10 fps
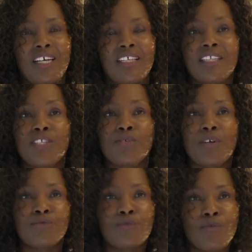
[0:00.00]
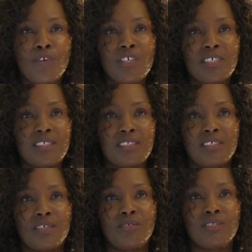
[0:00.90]
And then you have to focus
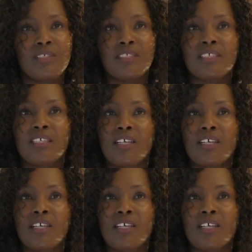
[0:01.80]
on